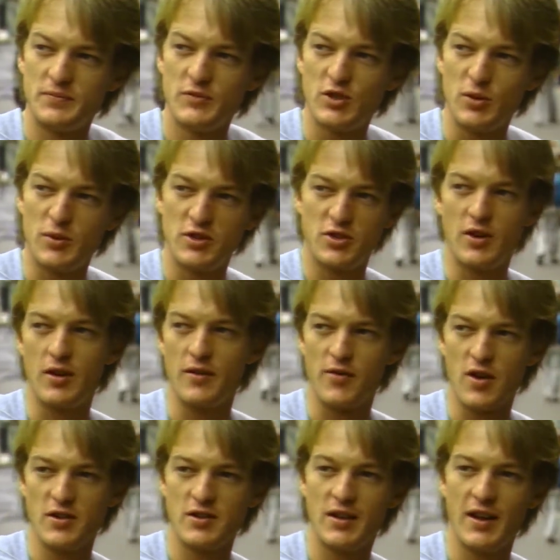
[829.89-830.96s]
so much of
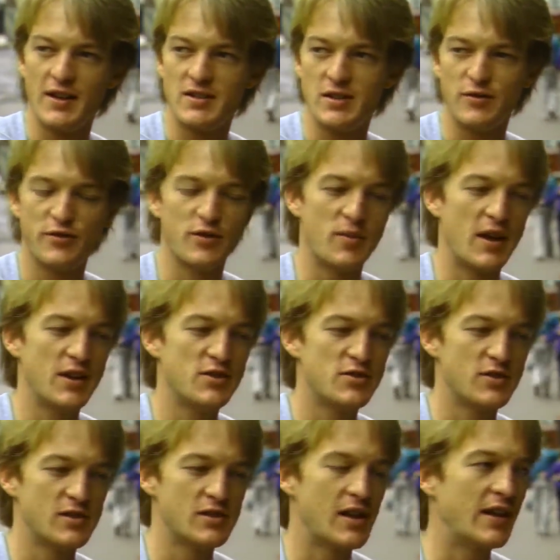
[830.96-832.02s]
art today is
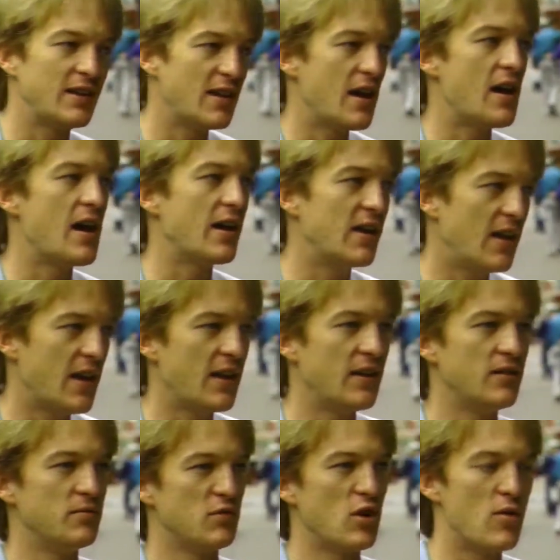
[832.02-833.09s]
informational. It's like, yeah, I get it.